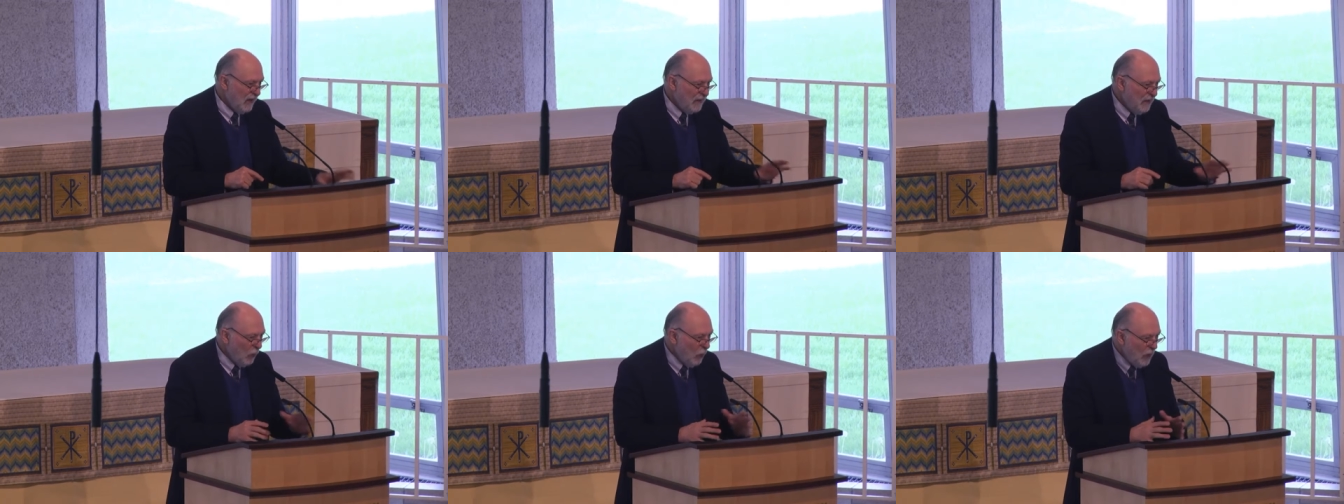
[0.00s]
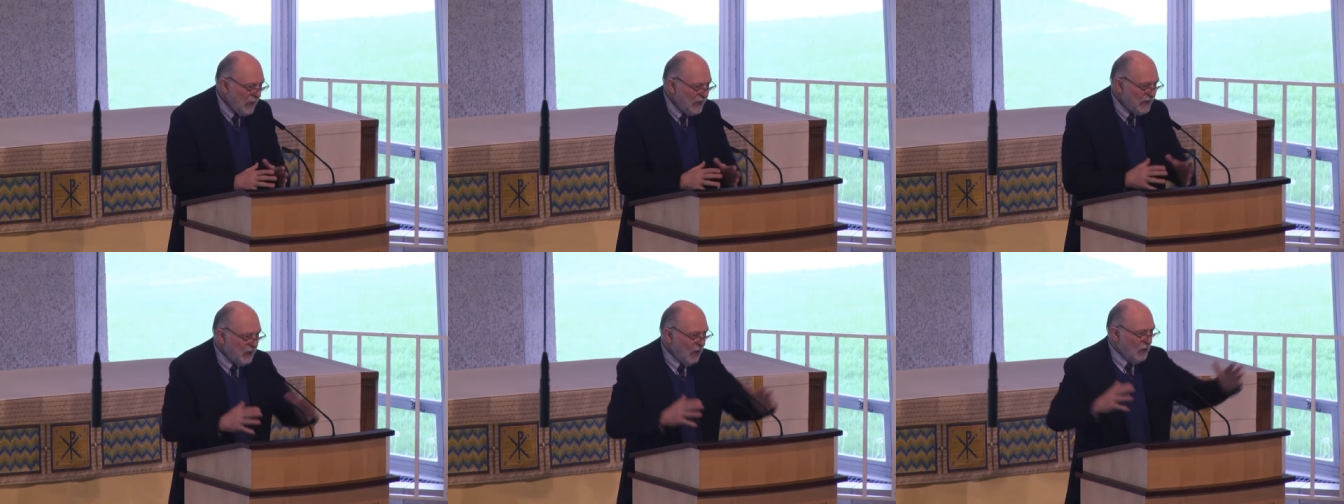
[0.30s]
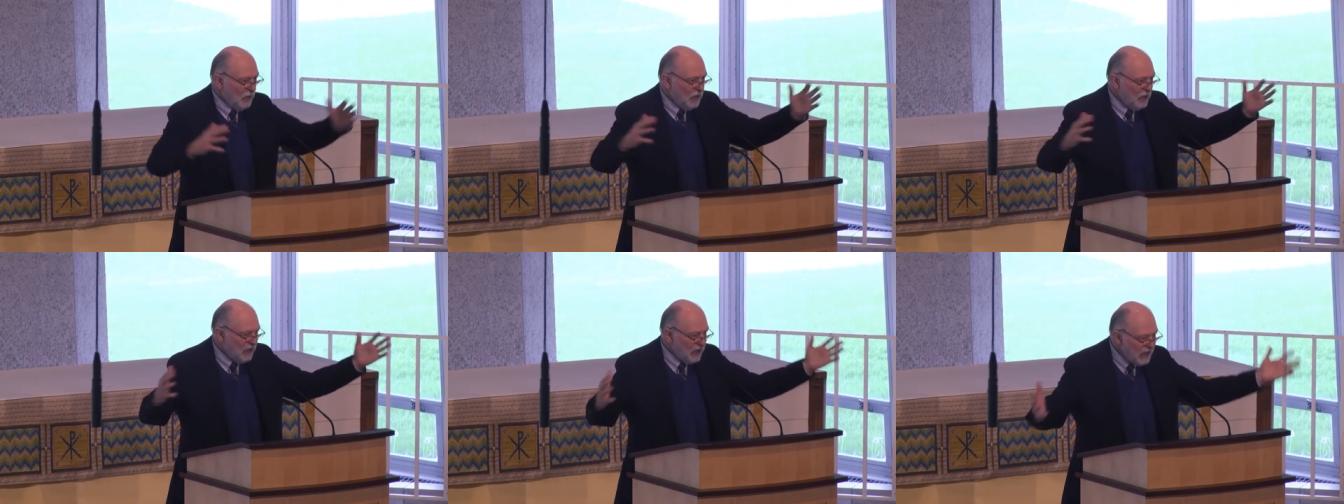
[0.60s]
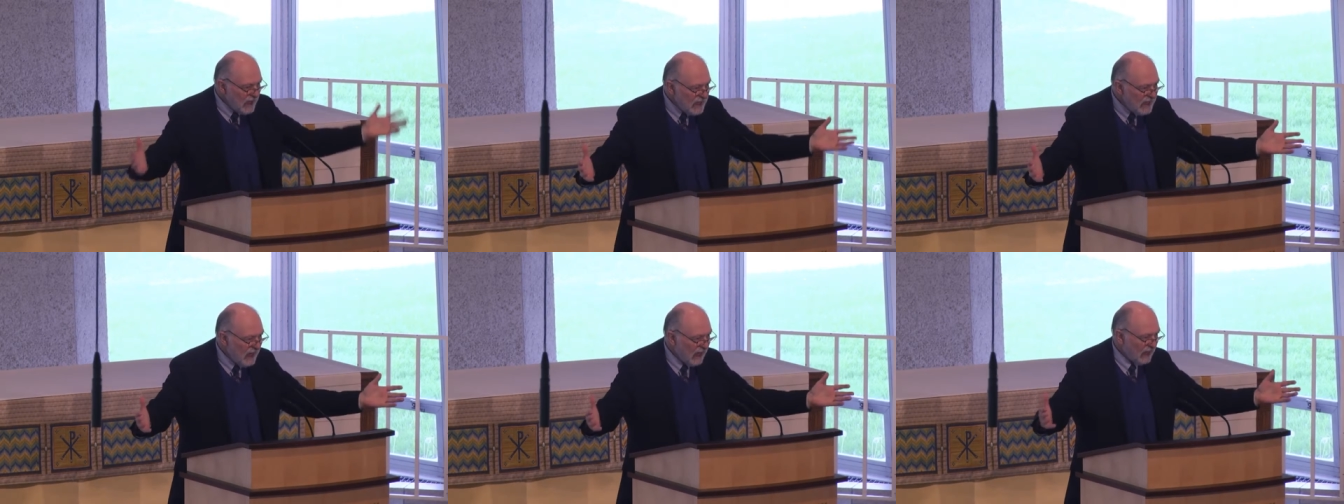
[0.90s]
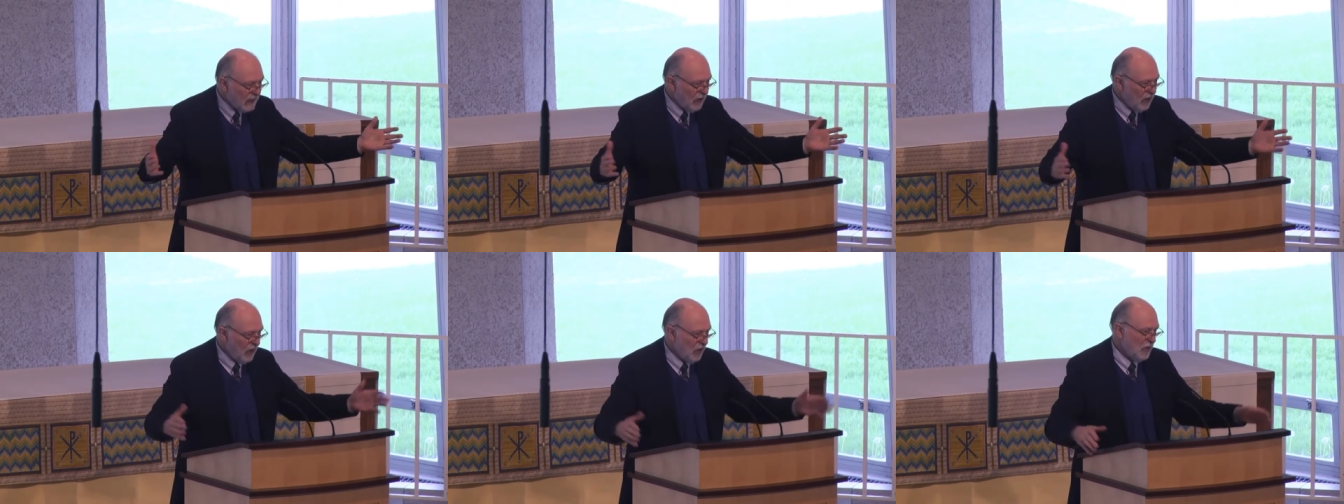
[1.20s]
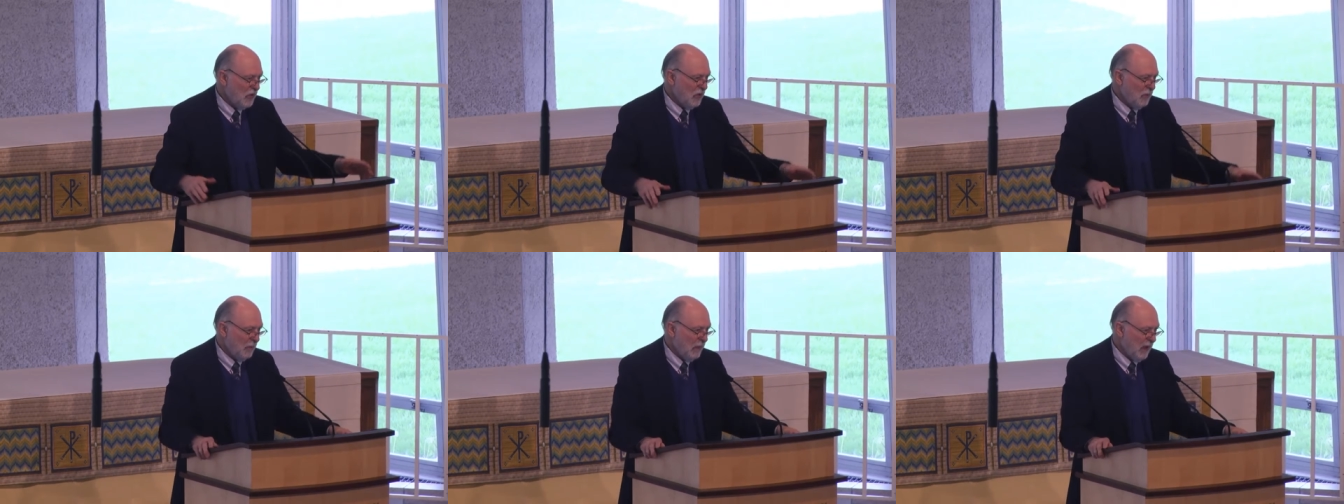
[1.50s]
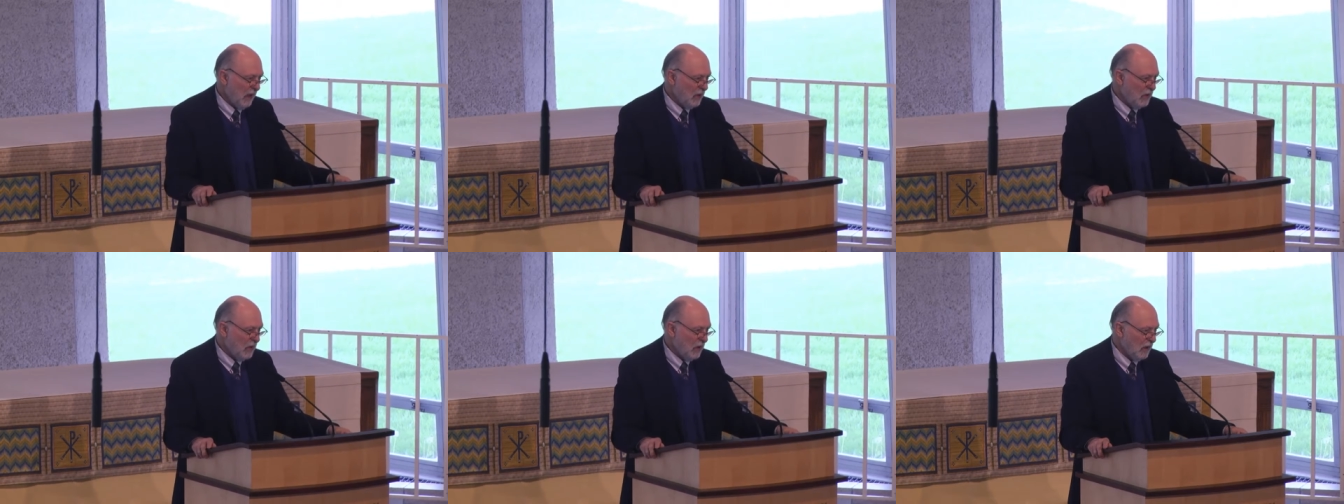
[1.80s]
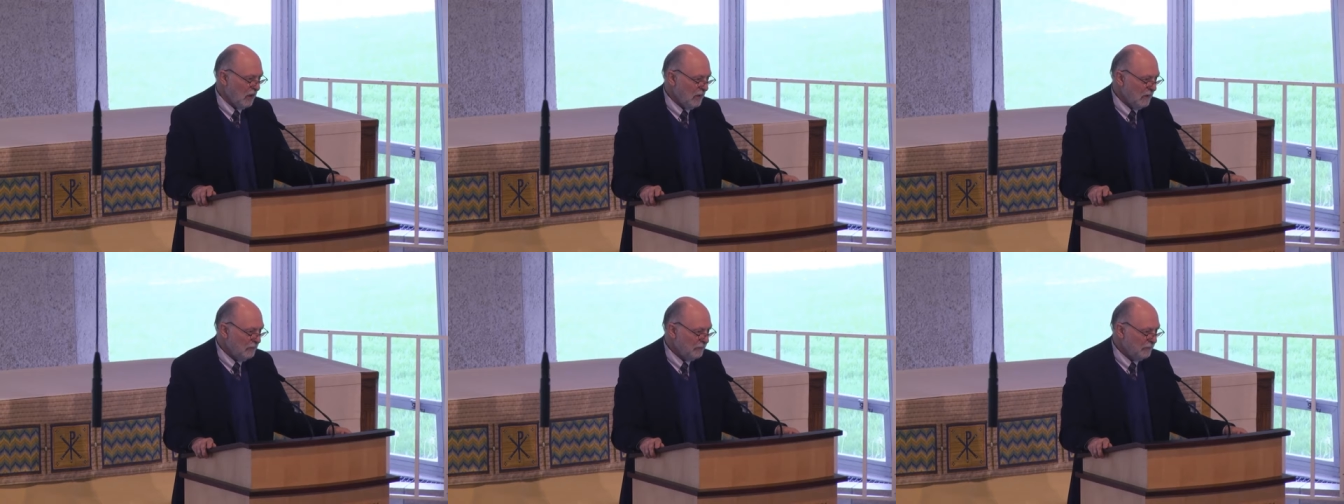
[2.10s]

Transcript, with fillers: that we don't see that larger picture.